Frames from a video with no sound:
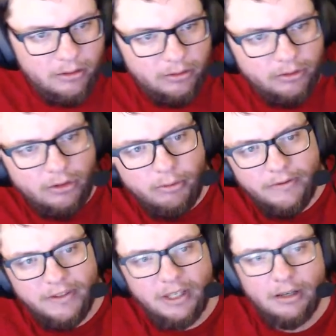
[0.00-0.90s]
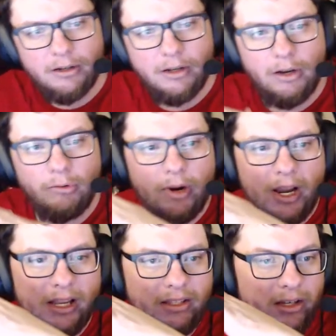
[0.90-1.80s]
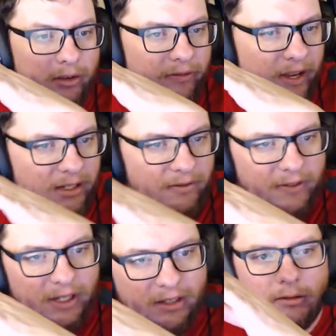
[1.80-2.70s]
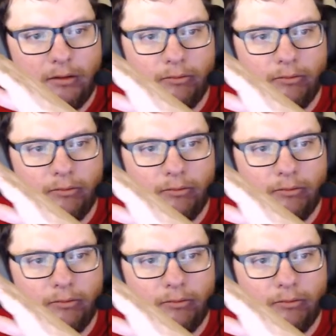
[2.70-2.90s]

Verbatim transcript: so we've seen a rise in effectiveness